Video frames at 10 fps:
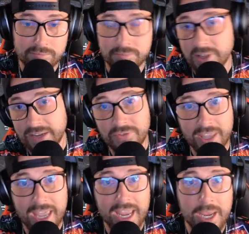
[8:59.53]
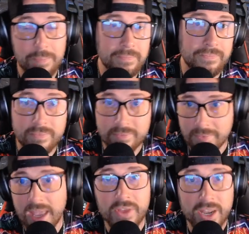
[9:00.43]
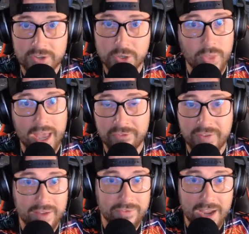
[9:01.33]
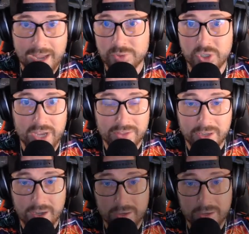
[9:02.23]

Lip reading: leave the game and then do that 5 times. You got the gun